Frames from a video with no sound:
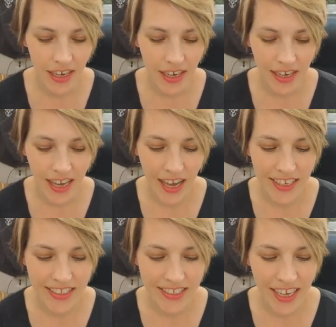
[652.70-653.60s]
yeah,
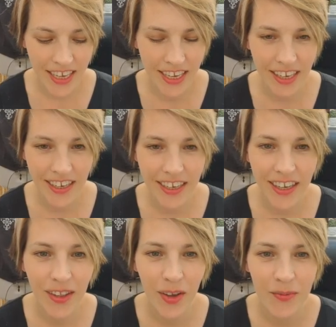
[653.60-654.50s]
it's taking
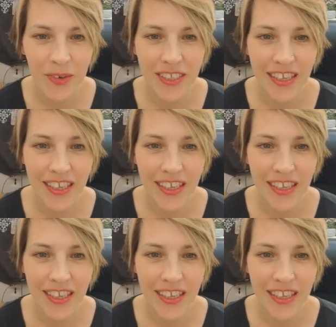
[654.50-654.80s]
a lot more